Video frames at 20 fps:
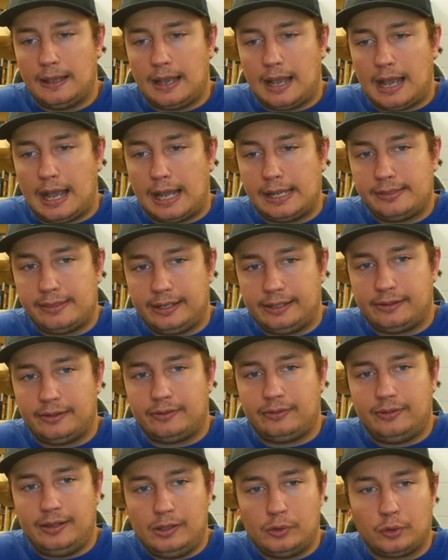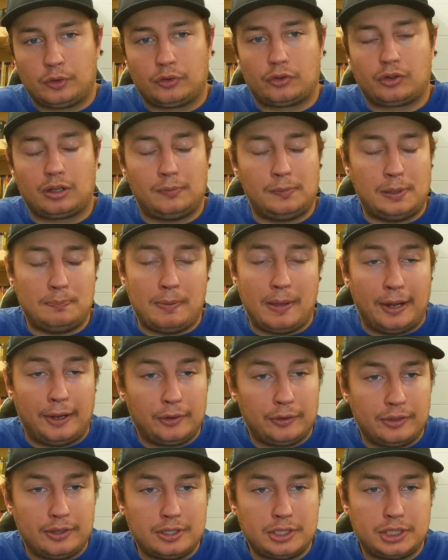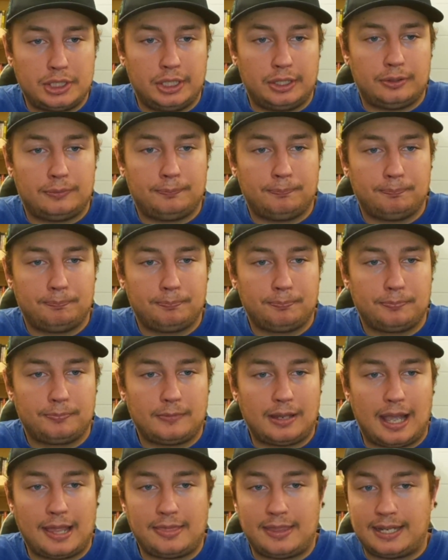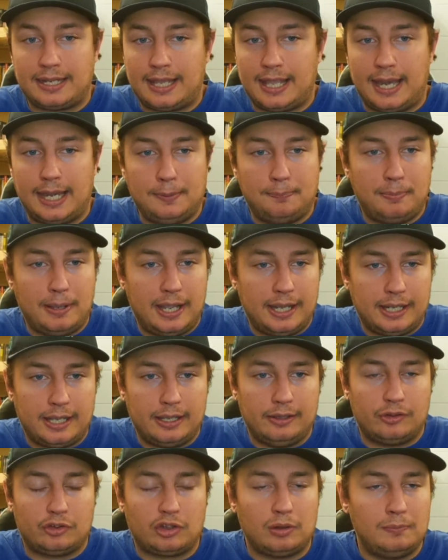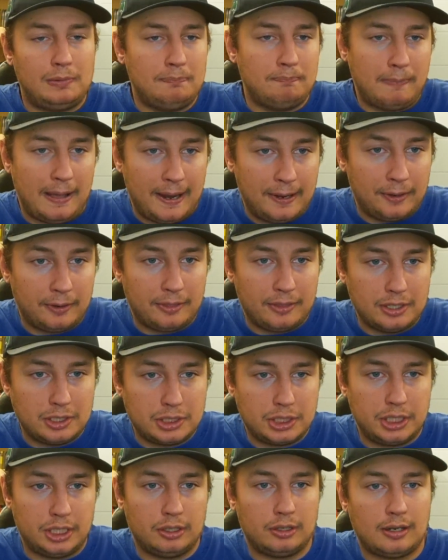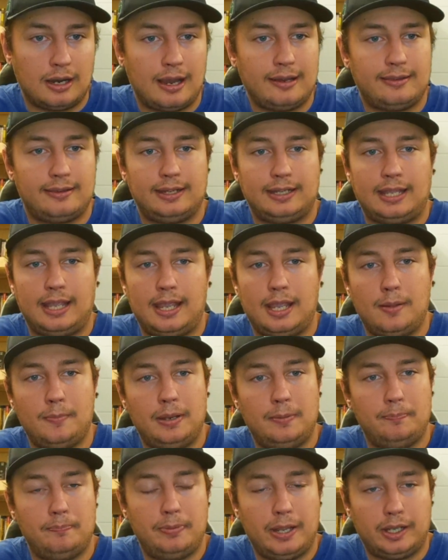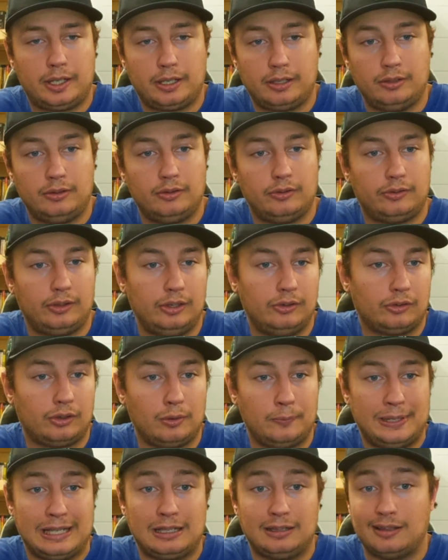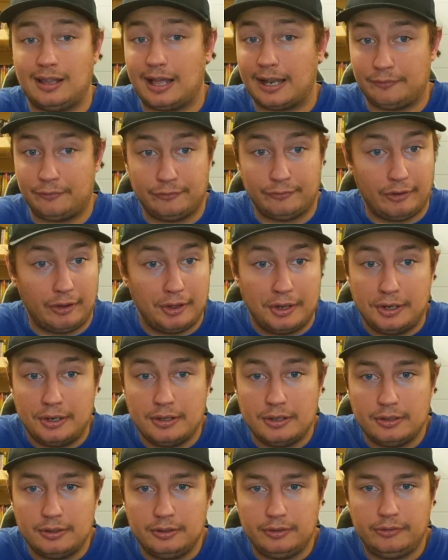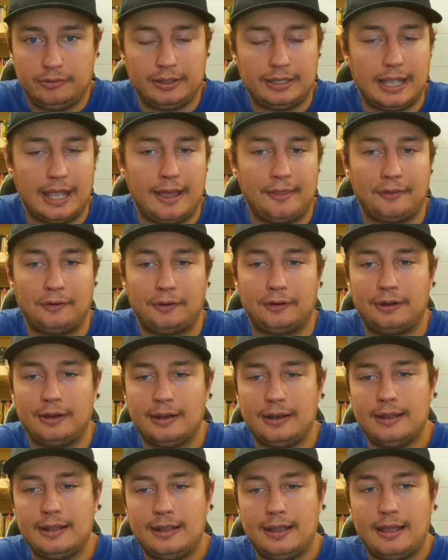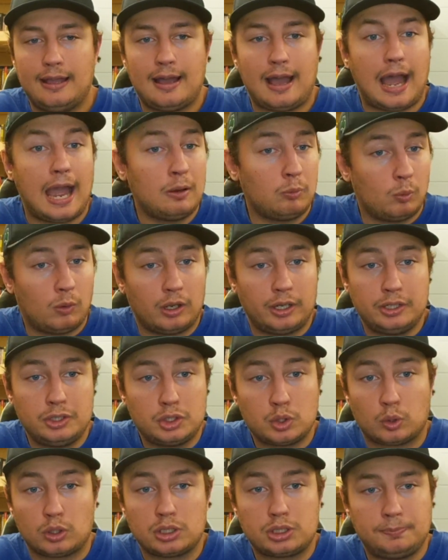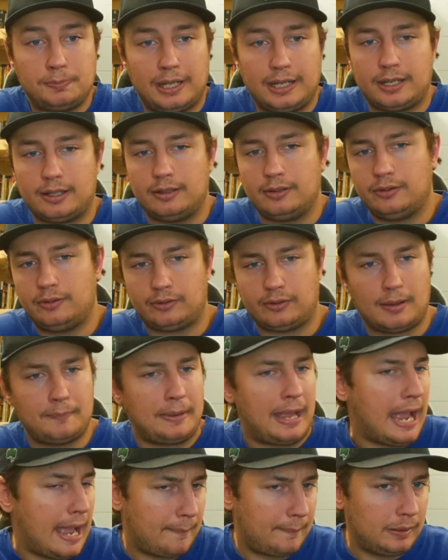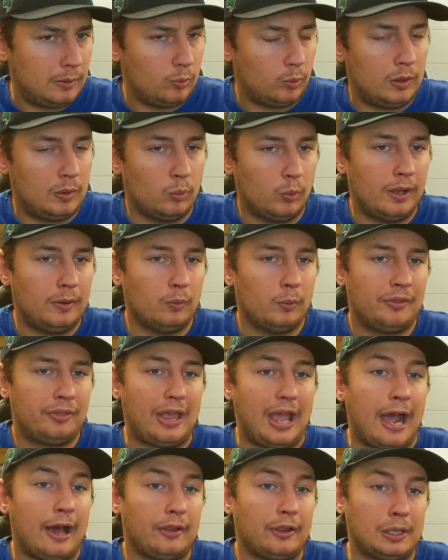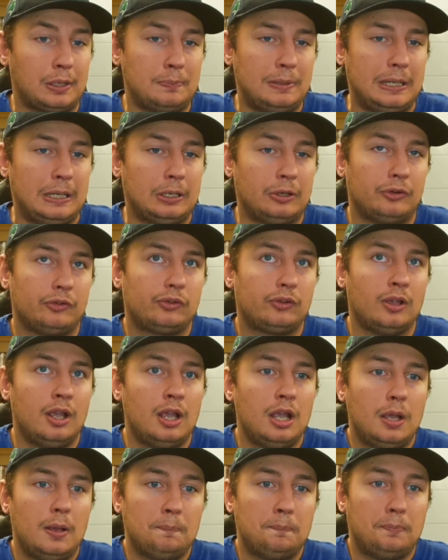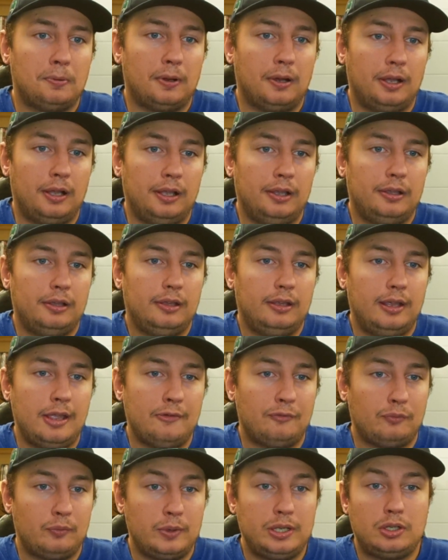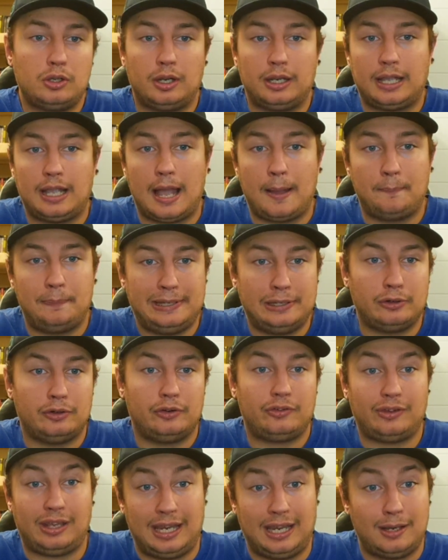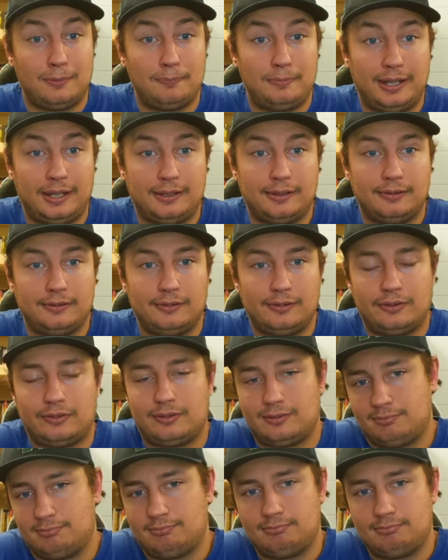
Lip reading: I think the Steelers are going to be better this year. I think Kenny Pickett is going to be better this year. I think him and Pickens is going to be a lot of fun together. I wanted George Pickens. I'm happy we went with Alec Pierce. But if we could have got Pierce and Pickens,